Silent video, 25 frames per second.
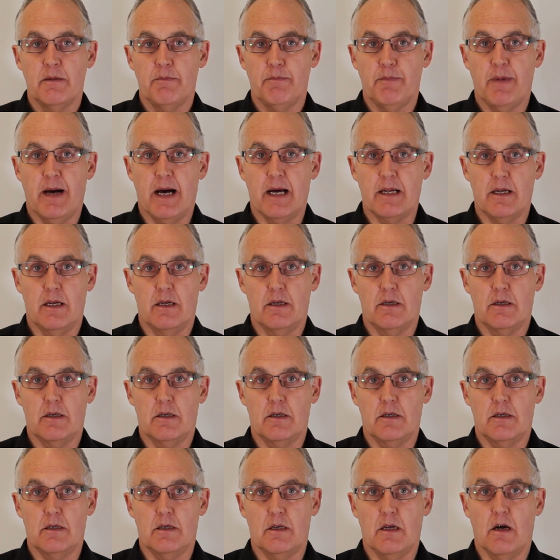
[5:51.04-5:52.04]
But
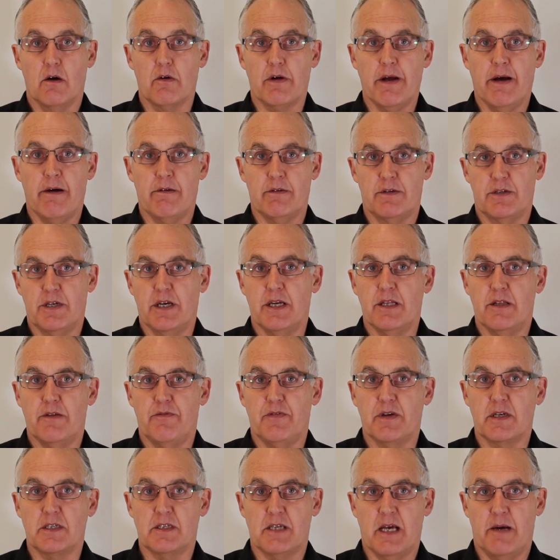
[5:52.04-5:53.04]
I'll guarantee that
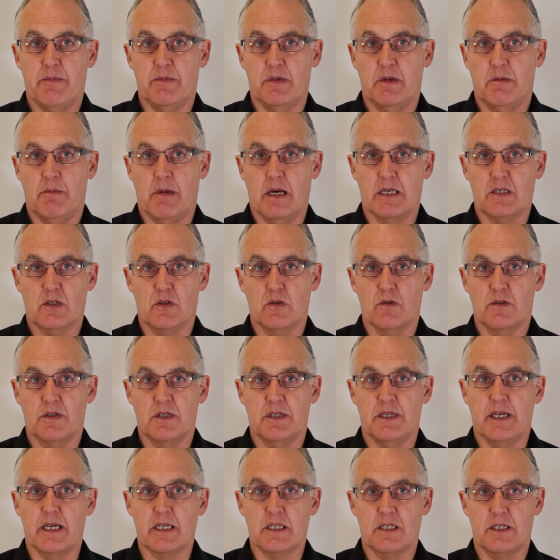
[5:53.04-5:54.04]
if you examine your muscles
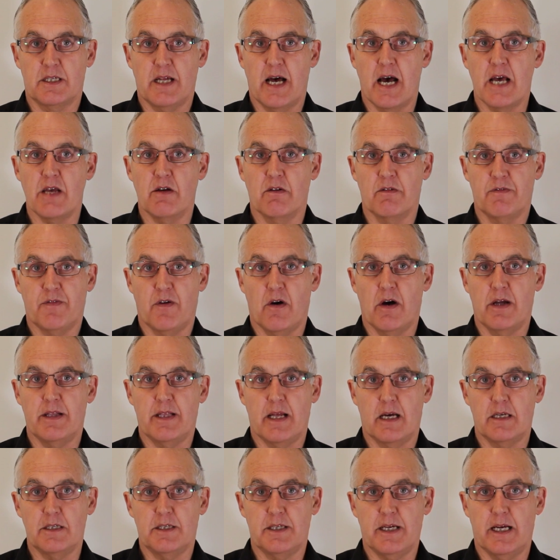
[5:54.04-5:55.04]
the next day, you'll find
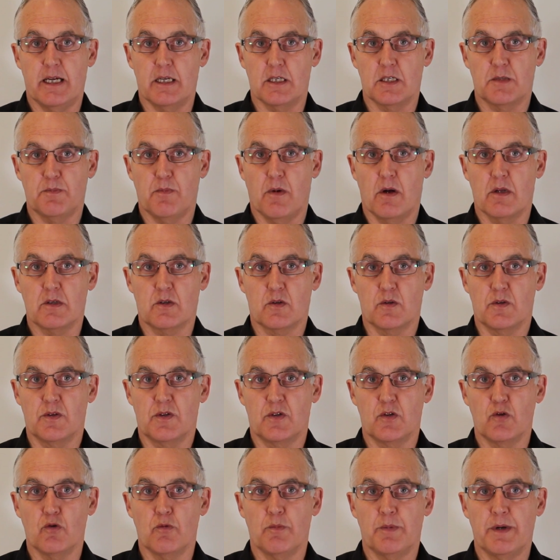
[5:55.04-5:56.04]
those tender spots will
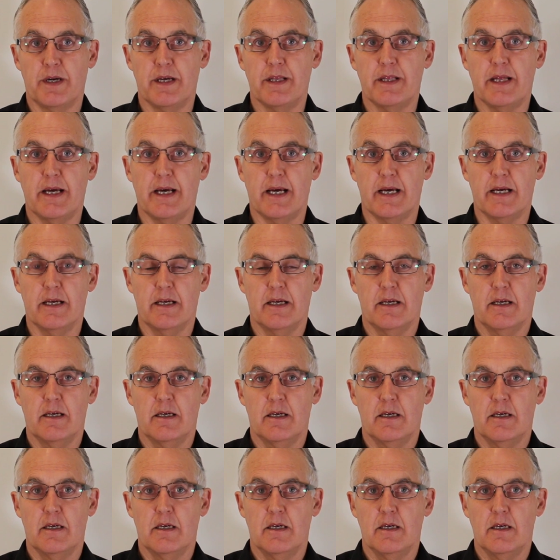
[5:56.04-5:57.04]
still be there,
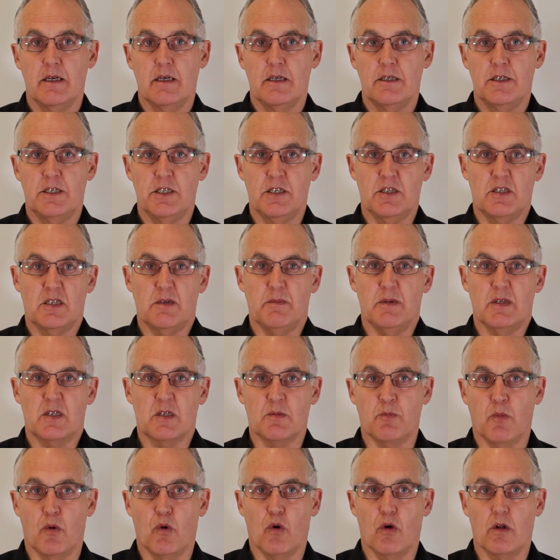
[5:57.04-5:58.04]
just a bit
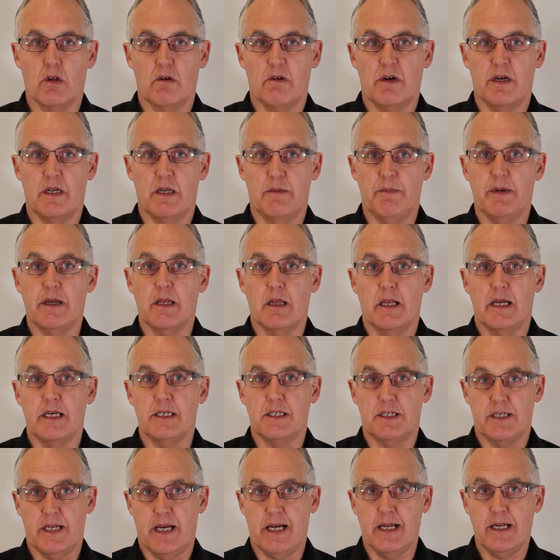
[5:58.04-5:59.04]
smaller and a bit
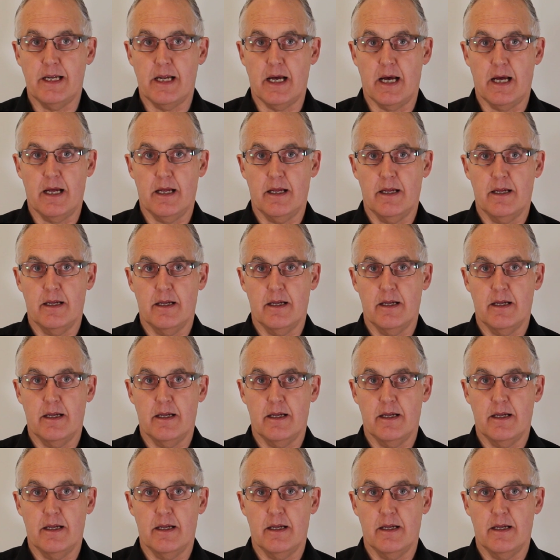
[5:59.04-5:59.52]
less tender.